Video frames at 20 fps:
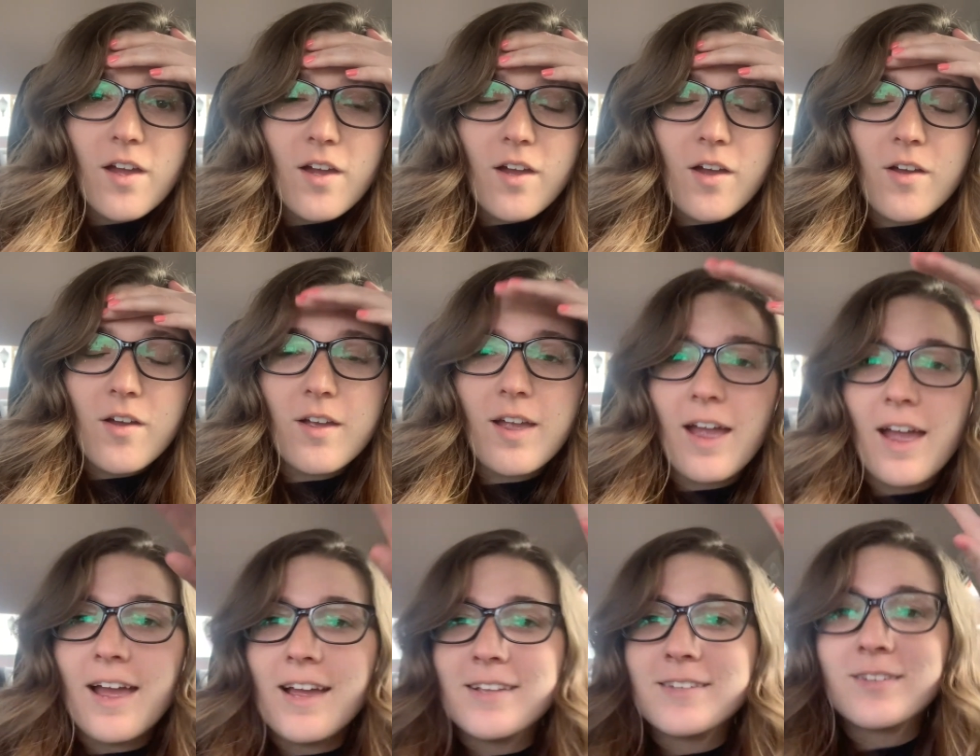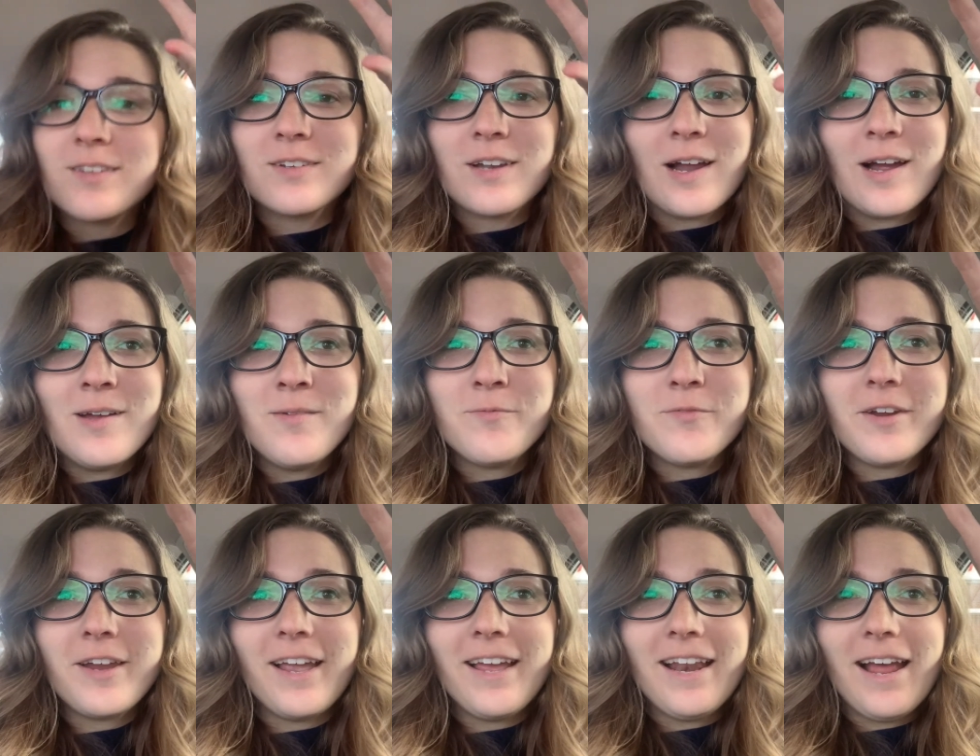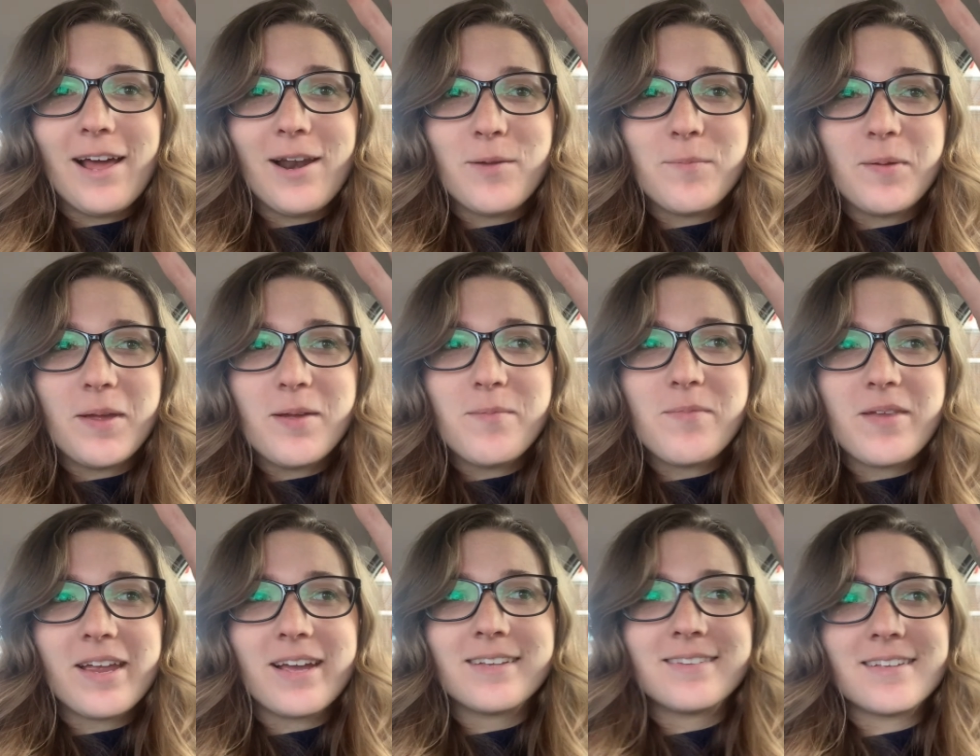Okay, so now I'm freaking out a bit
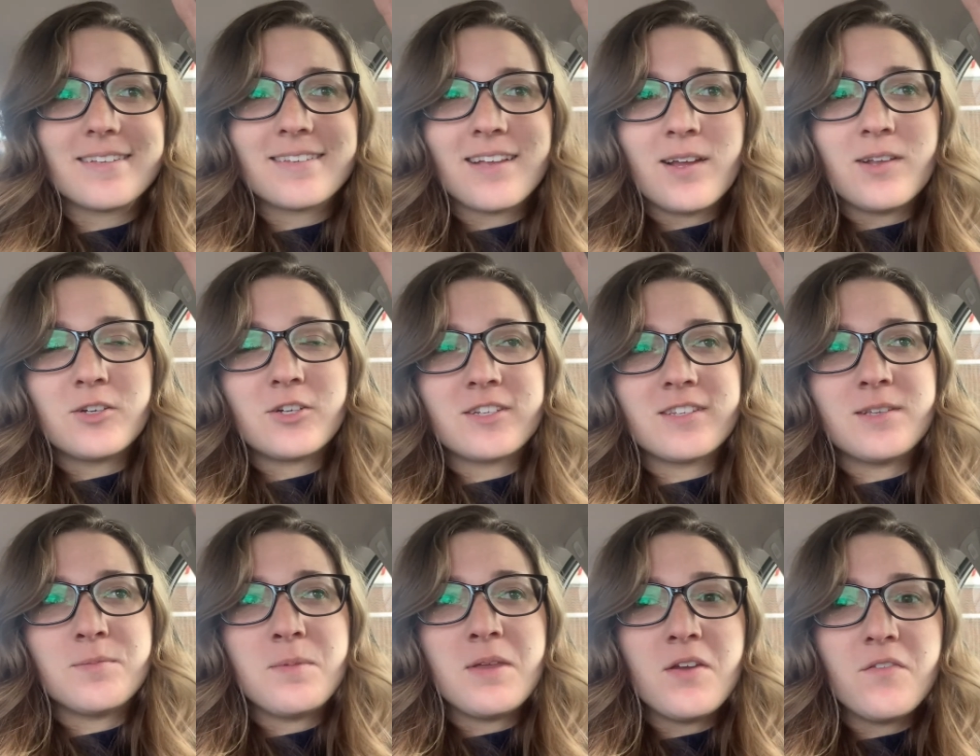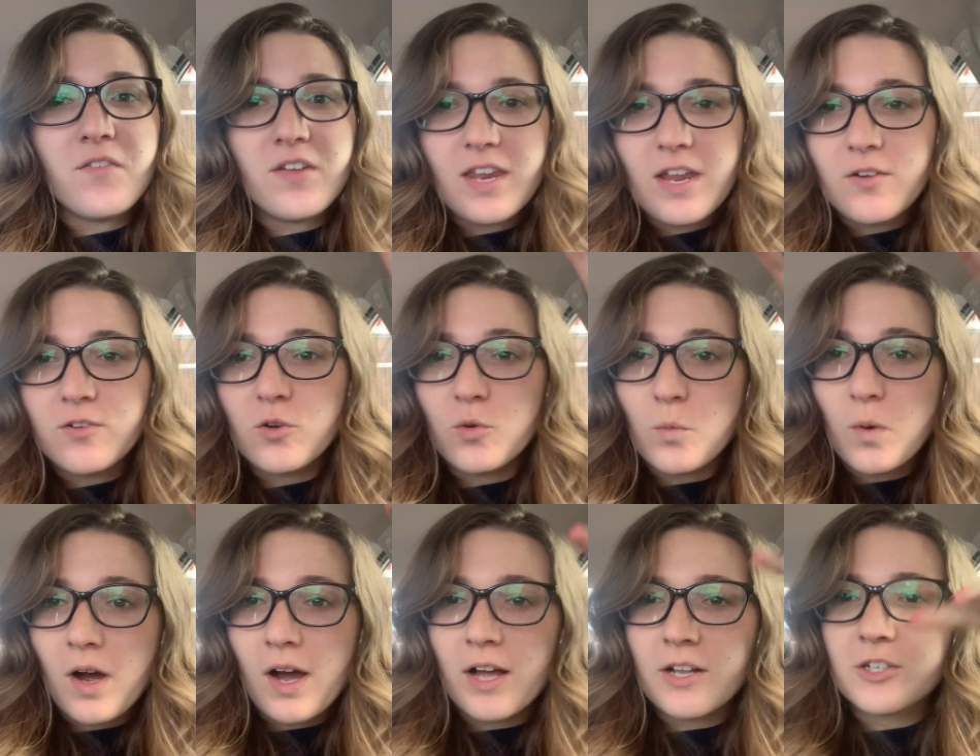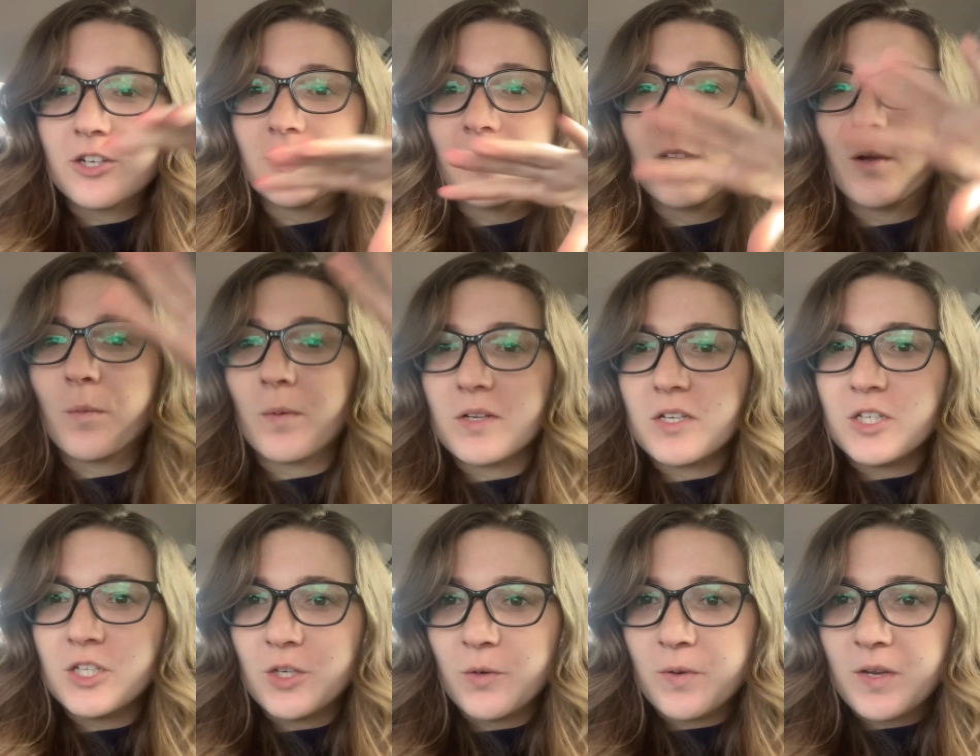because they just sent me a video to watch on like what
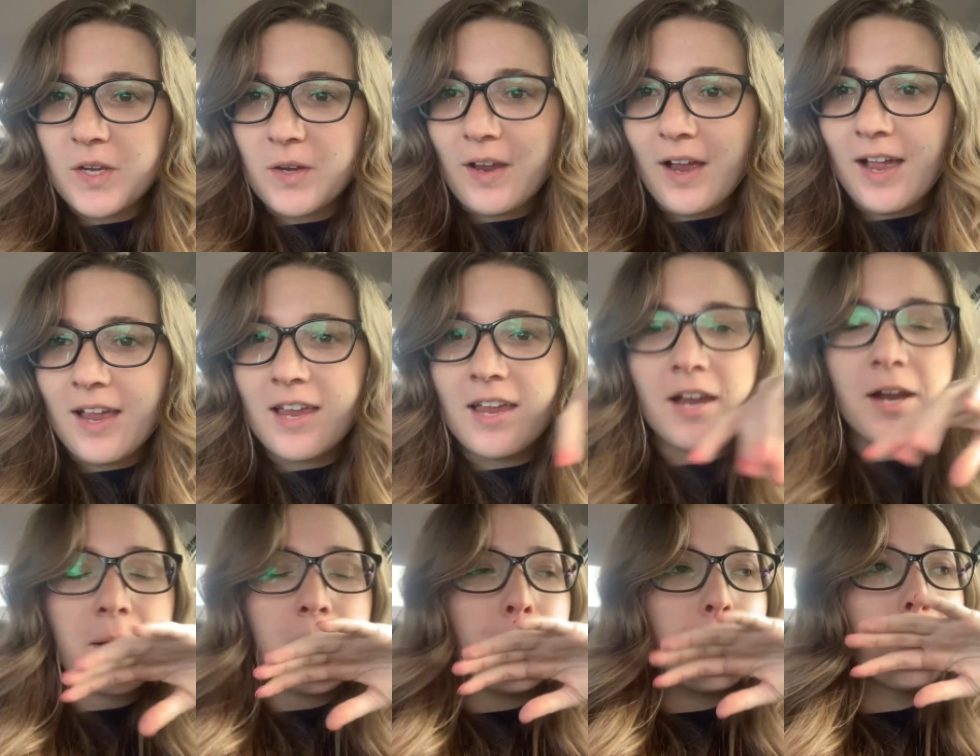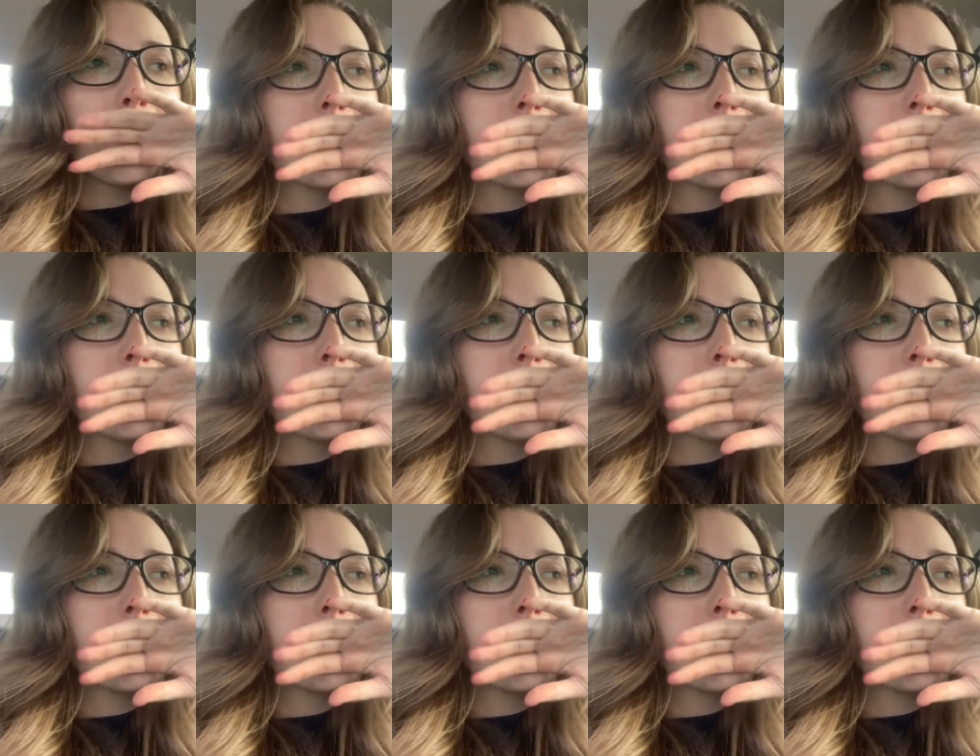to do when you get here.